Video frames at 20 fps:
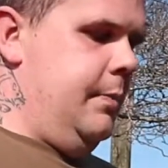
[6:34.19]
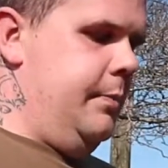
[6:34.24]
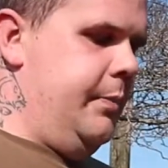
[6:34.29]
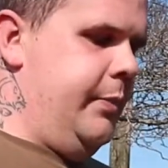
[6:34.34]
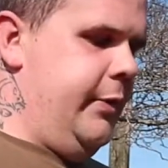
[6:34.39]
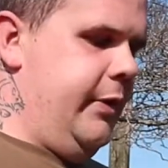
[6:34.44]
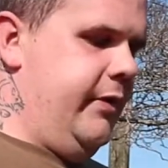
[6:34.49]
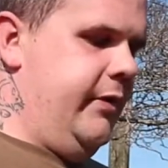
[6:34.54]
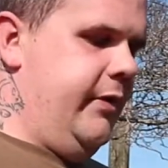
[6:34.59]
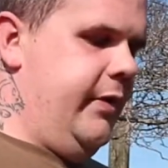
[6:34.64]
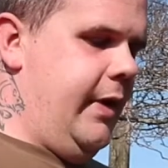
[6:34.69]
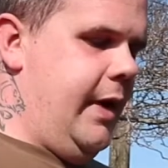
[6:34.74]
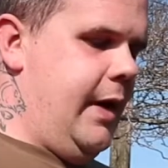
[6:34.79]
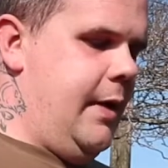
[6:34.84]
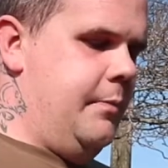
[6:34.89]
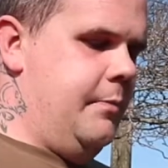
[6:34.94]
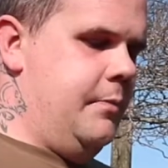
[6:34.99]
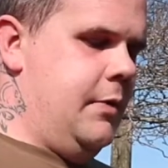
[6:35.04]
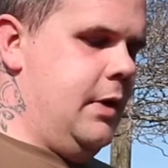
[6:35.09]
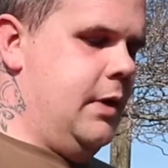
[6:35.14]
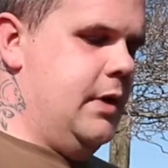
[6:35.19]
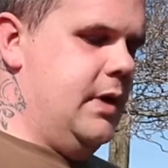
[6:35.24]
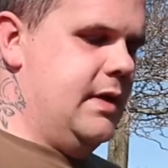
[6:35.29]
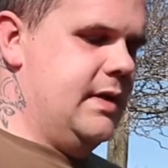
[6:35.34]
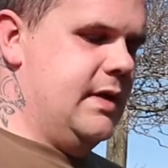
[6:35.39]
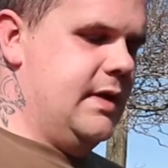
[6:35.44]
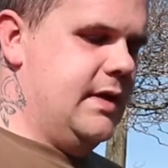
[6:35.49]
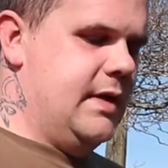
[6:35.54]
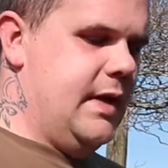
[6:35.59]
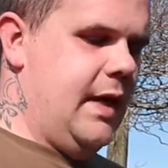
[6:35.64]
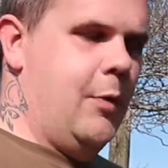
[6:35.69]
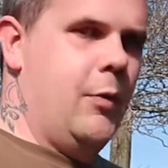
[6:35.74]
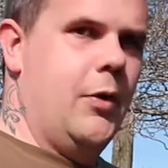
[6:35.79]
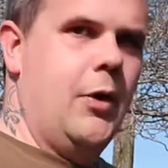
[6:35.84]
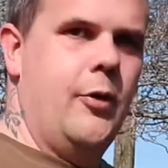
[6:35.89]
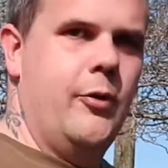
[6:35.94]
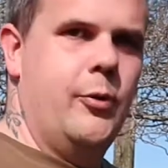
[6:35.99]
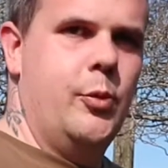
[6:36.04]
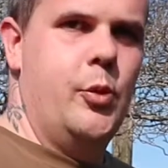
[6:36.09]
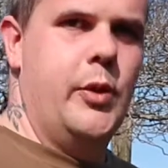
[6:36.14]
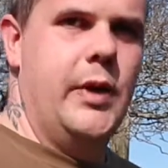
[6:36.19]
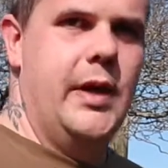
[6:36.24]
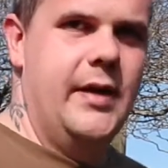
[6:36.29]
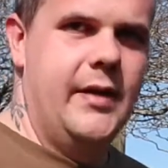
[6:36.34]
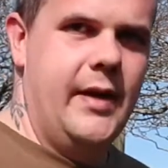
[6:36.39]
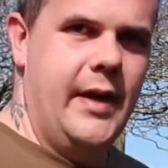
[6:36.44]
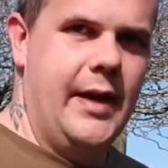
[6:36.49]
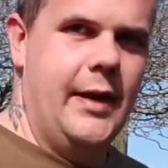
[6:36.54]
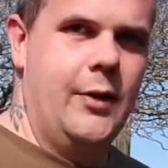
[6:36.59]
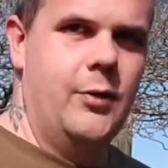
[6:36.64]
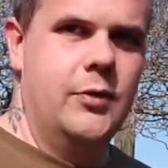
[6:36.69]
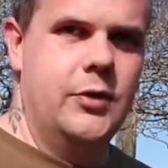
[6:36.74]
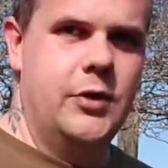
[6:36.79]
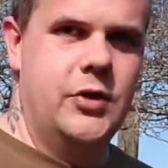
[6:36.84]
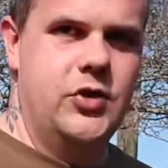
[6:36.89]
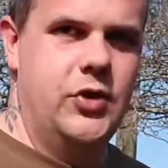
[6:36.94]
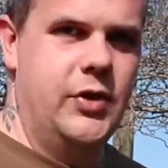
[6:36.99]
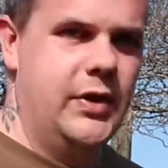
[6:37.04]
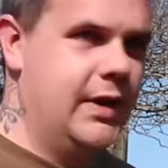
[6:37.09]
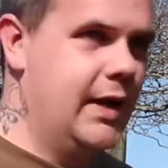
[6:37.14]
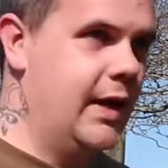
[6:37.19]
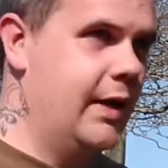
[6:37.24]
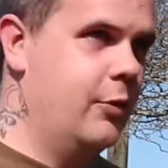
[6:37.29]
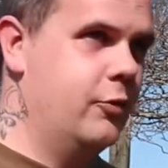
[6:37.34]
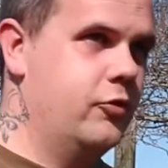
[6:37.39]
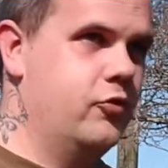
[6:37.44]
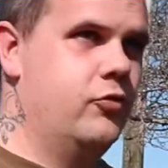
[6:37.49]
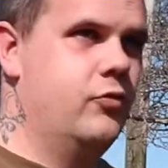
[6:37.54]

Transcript: But as I say, when I was walking down, because you can get